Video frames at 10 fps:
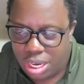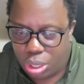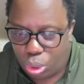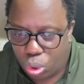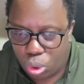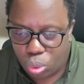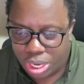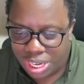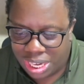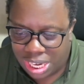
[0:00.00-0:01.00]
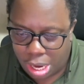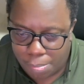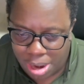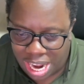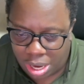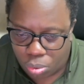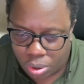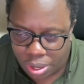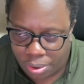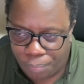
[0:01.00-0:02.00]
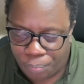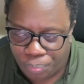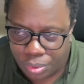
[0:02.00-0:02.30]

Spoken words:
a gold one, a black one,